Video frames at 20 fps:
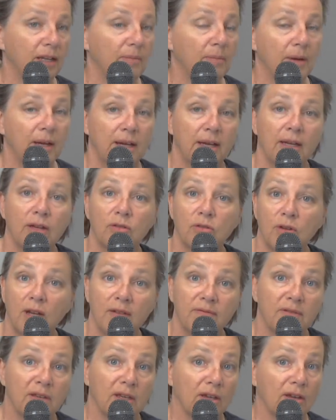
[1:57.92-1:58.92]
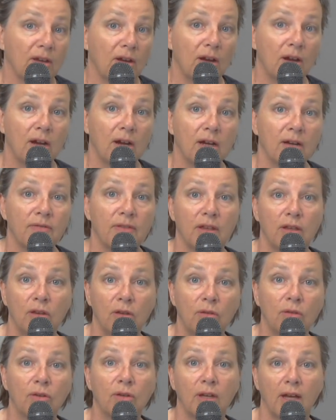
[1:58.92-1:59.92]
a bike or driving a car, that
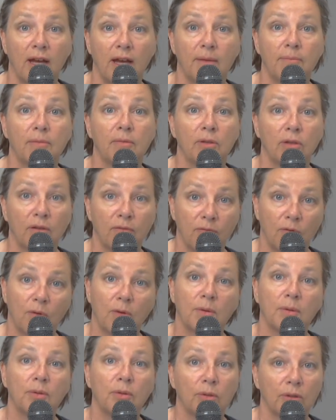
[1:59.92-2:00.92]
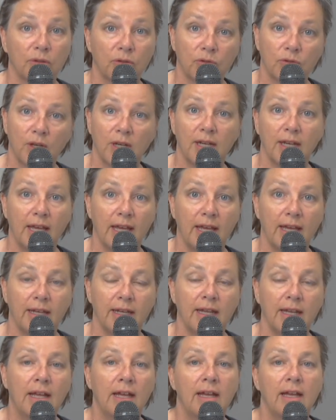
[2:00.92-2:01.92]
you look up, look forward, look straight
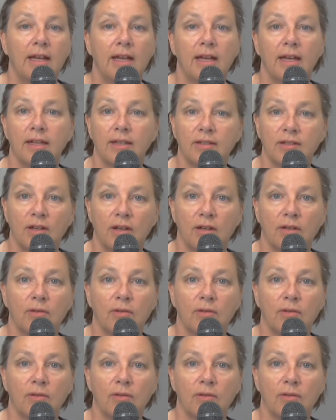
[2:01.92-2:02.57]
ahead. It's not